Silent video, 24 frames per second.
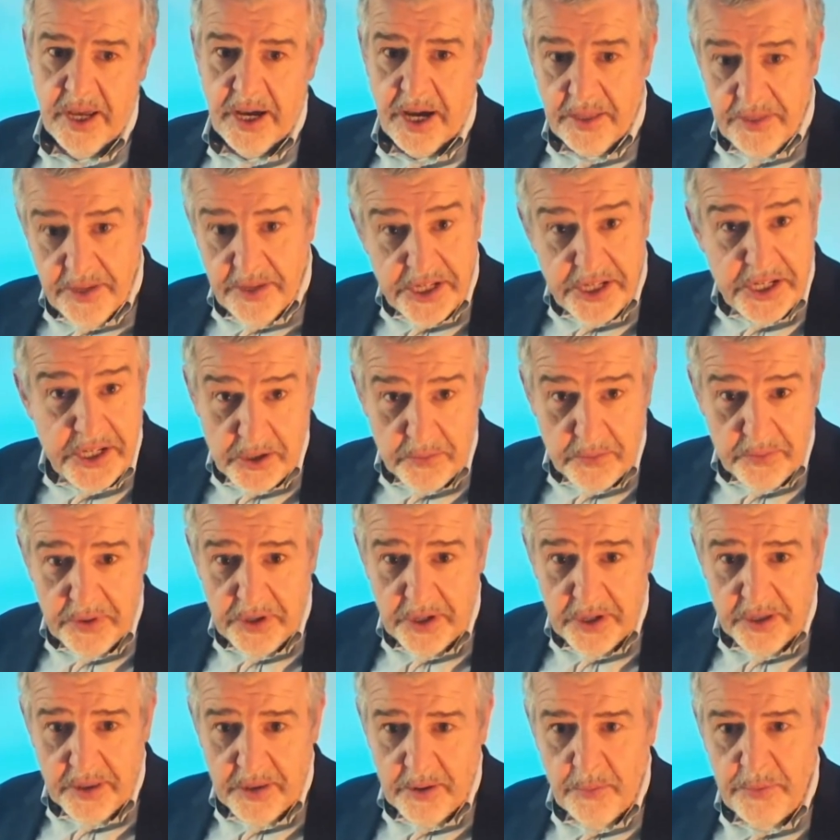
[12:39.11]
And this is
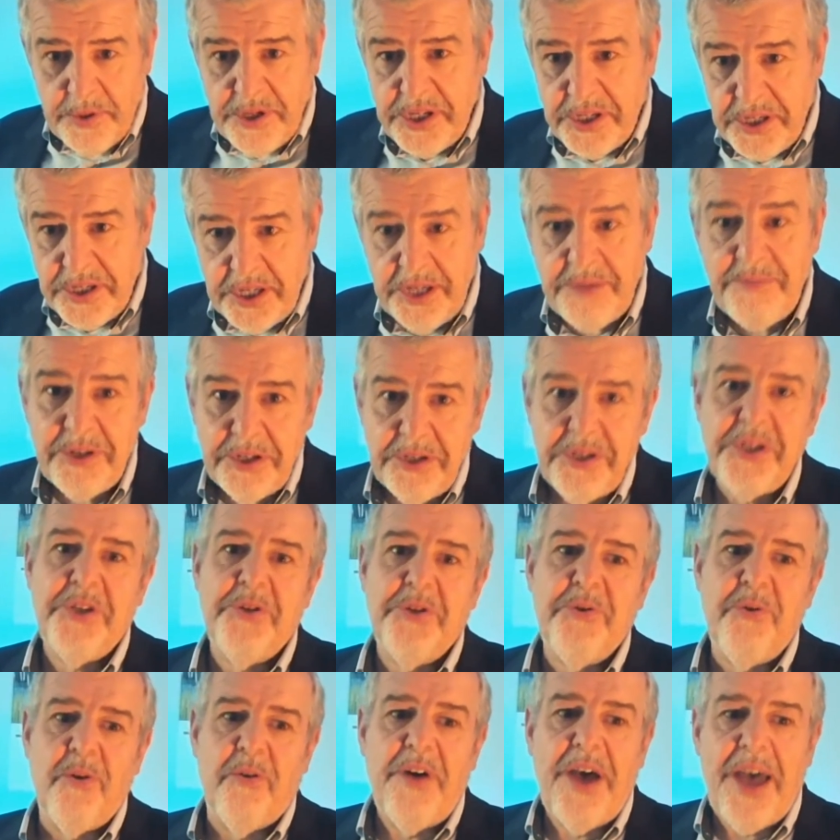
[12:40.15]
something that we seem to
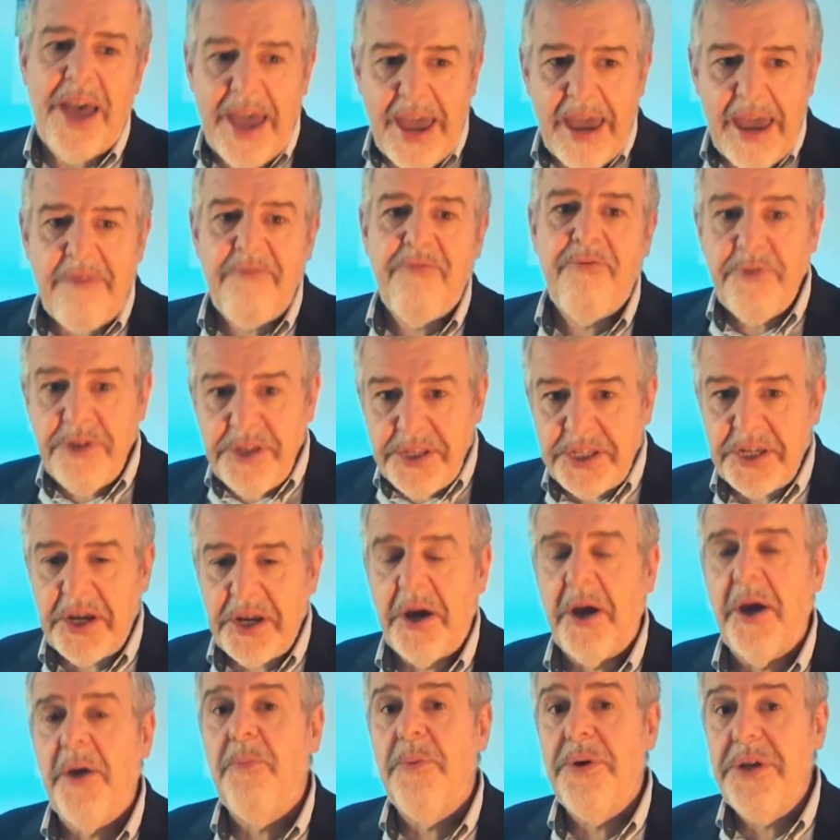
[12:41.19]
discover every
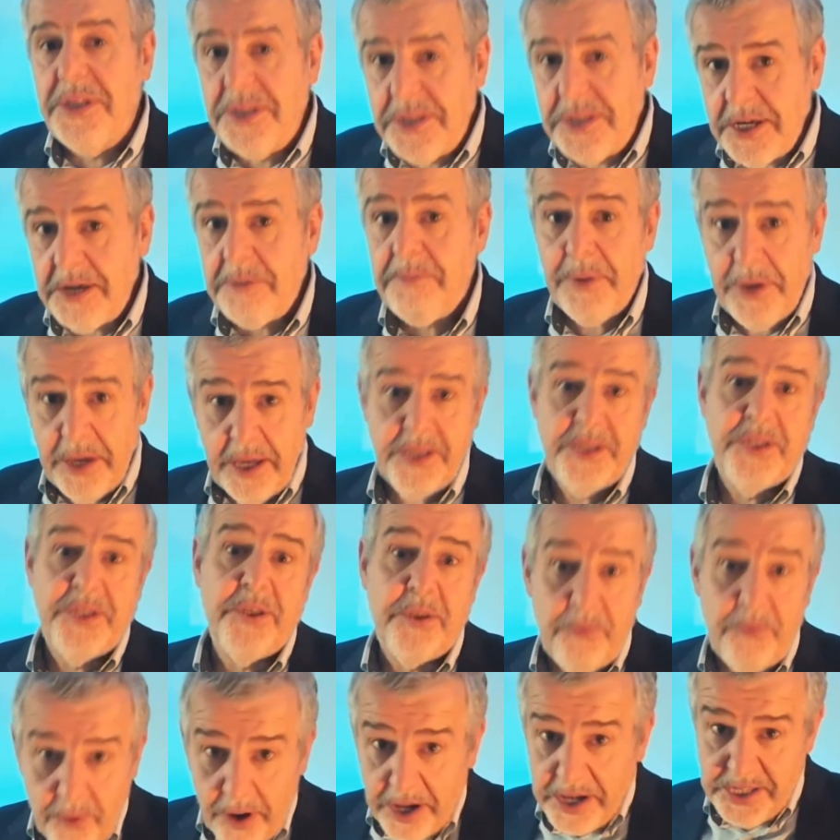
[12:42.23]
time we dip into
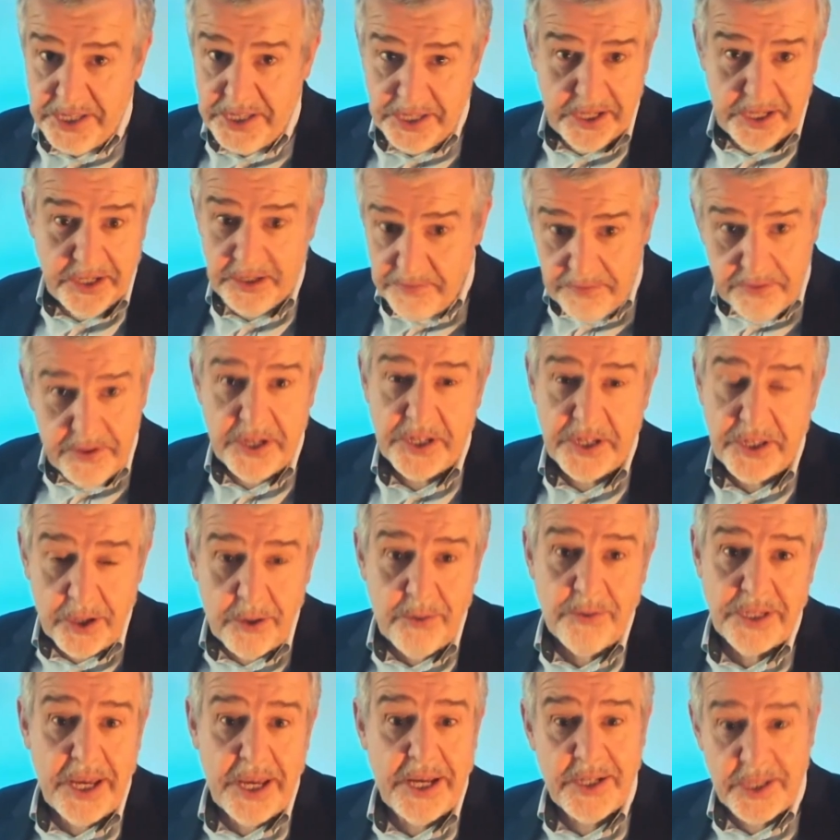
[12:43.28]
the writings of this
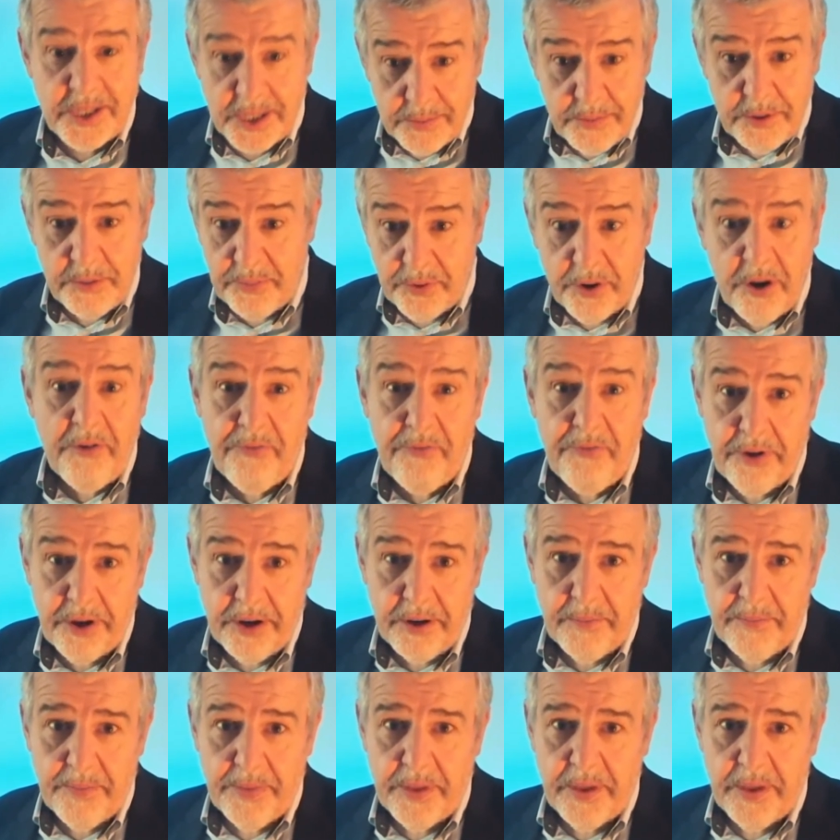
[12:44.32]
Old Testament prophet.